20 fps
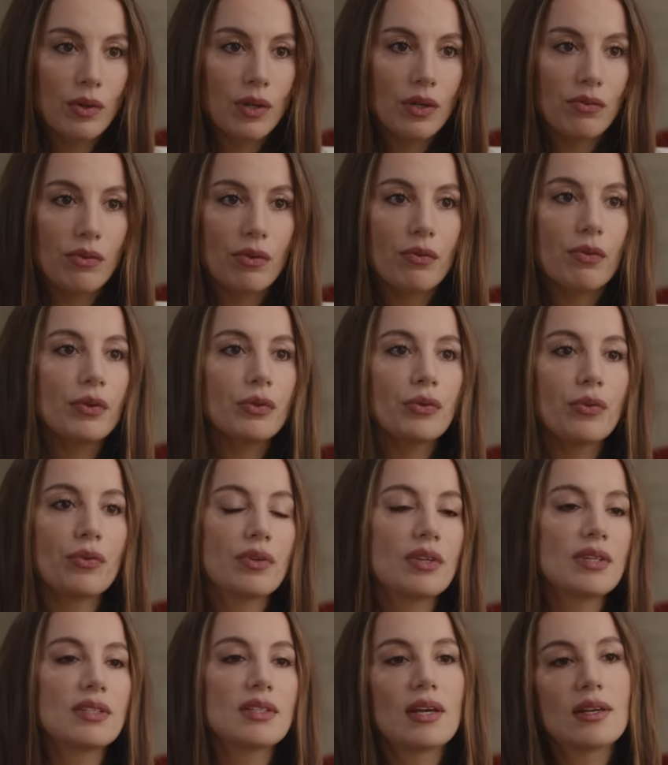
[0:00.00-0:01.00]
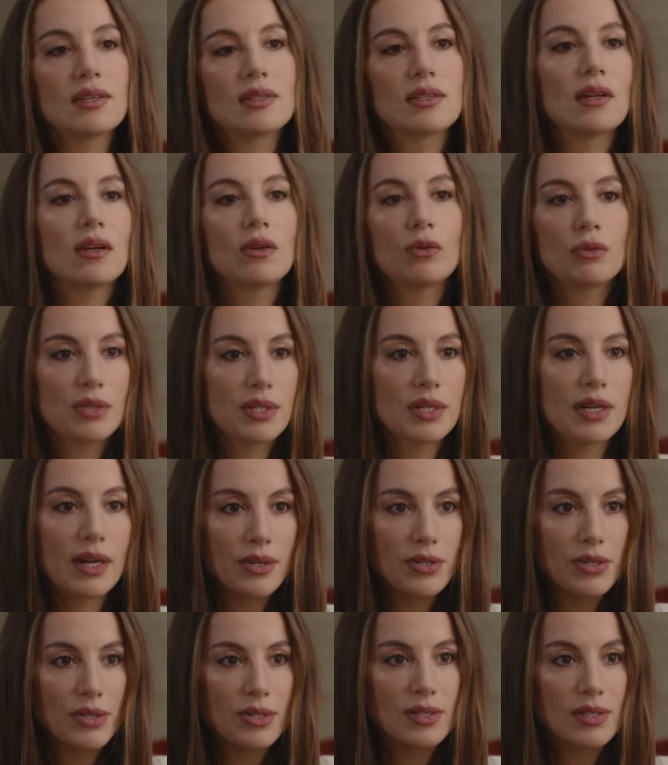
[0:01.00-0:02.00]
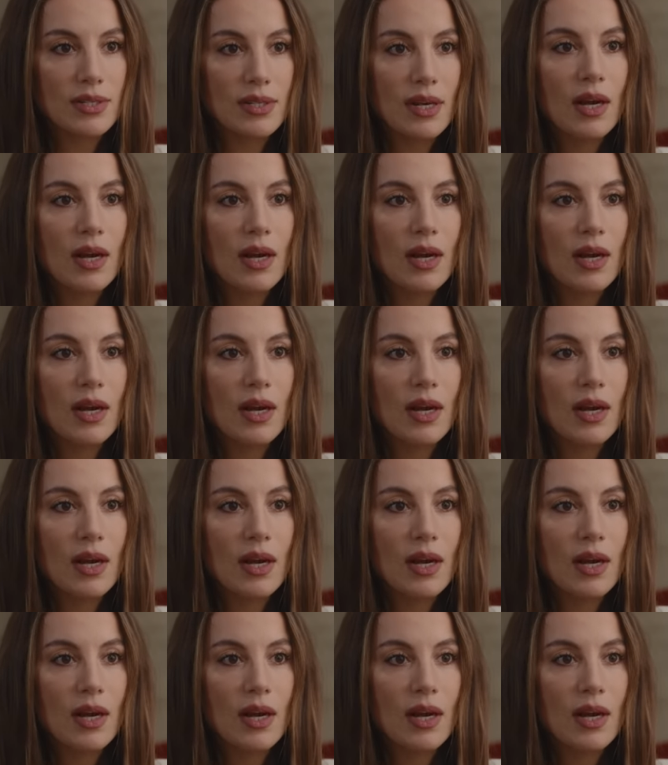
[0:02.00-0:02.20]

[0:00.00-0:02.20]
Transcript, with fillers: We refer to this as hallucinations.